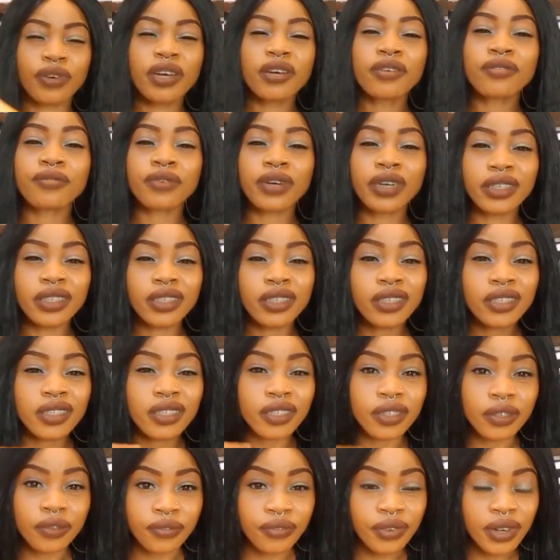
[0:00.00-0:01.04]
very
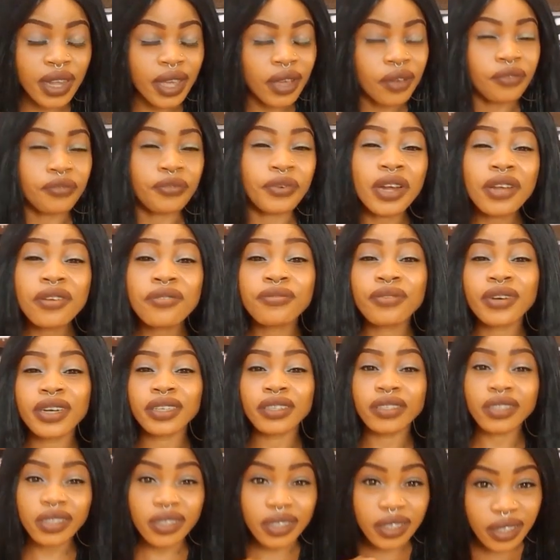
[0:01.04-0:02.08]
stiff, like very
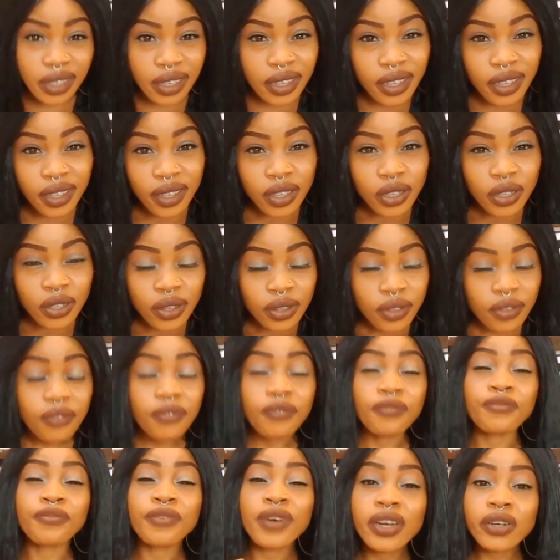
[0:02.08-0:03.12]
thick,
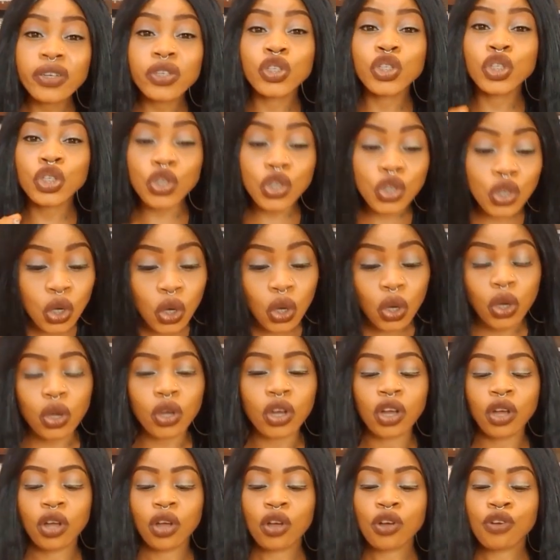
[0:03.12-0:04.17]
very strong.
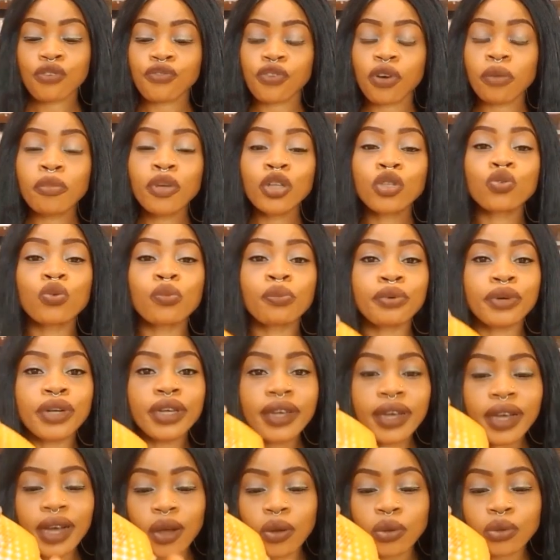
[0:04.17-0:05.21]
For me to
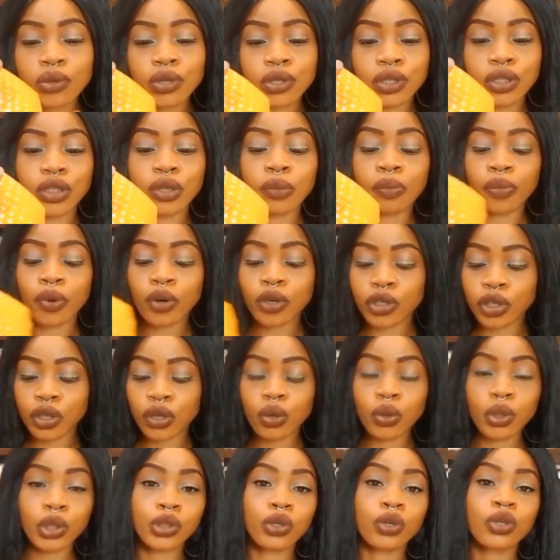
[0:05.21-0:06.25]
bring out the body
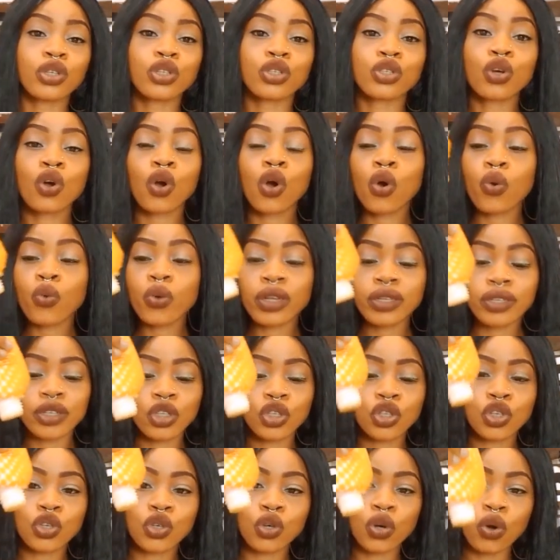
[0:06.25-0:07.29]
lotion is always a
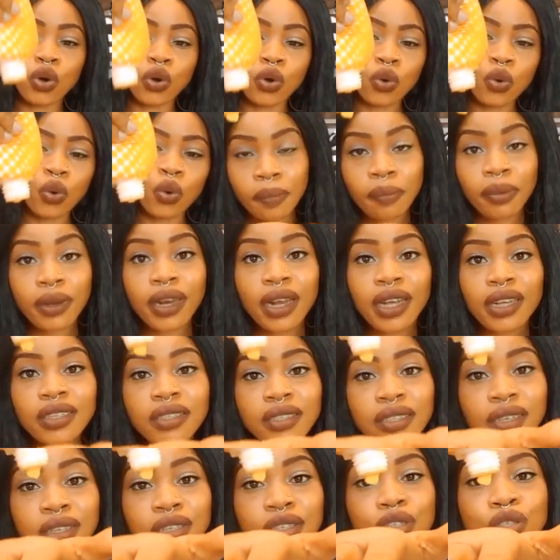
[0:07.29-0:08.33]
struggle. The
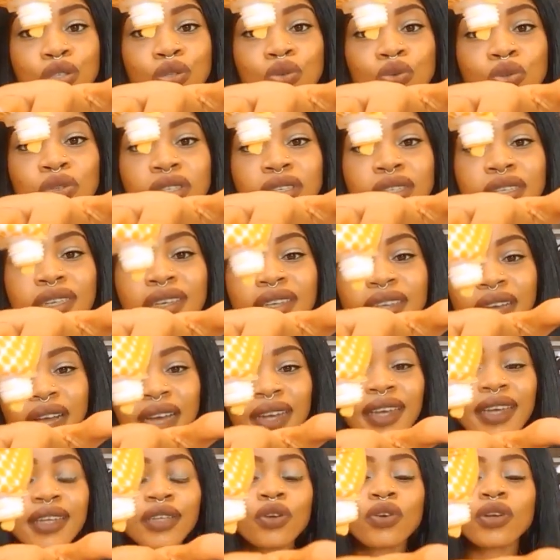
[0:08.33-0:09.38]
plastic is too thick
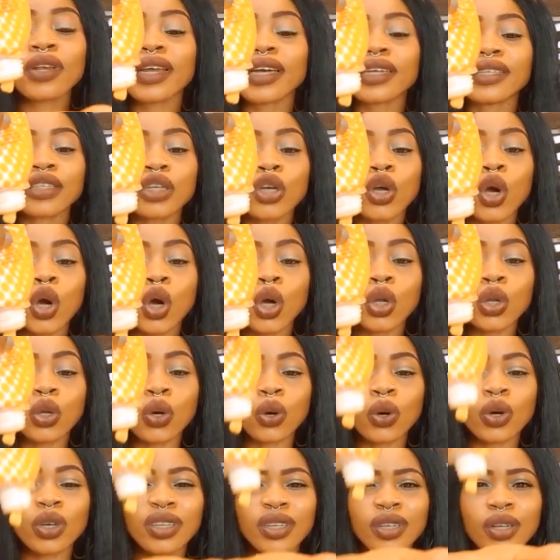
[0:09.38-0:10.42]
and I don't like the
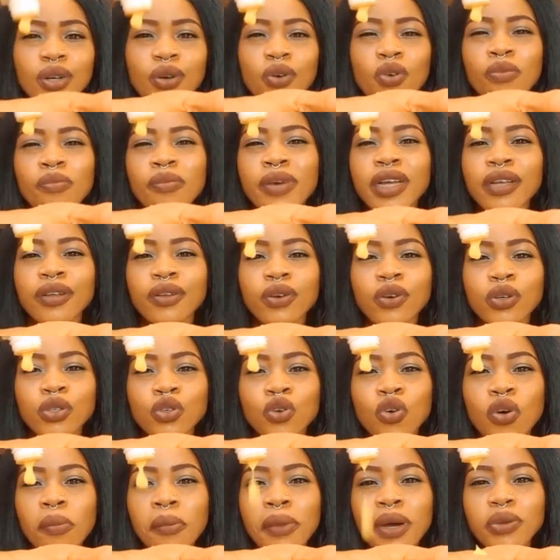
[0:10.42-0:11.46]
color. Oh my god,
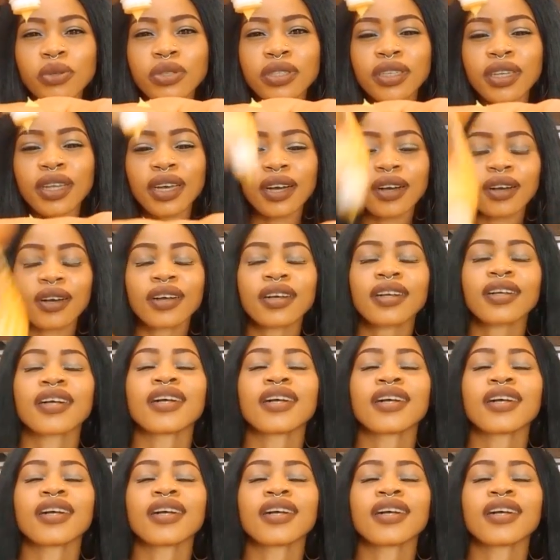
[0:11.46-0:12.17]
come out now.